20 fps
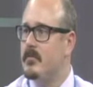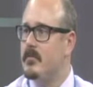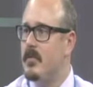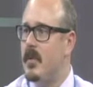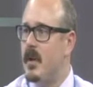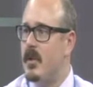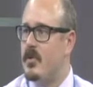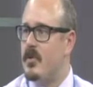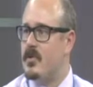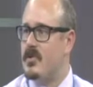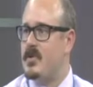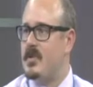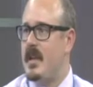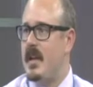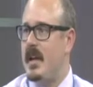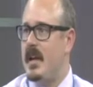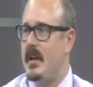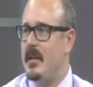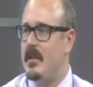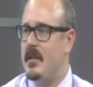
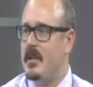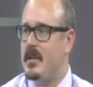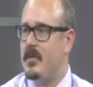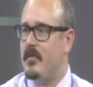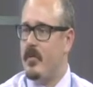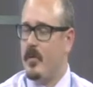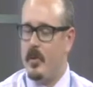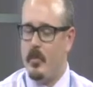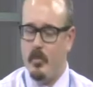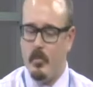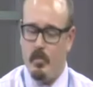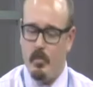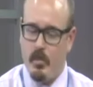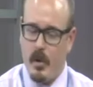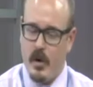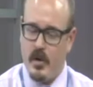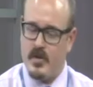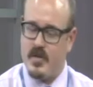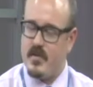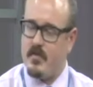understand the different
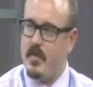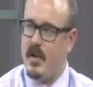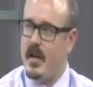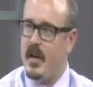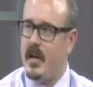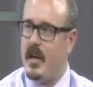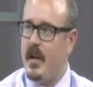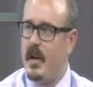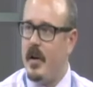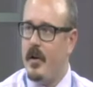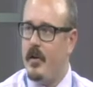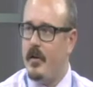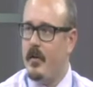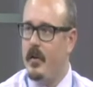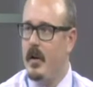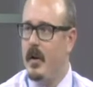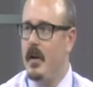parts of Medicare.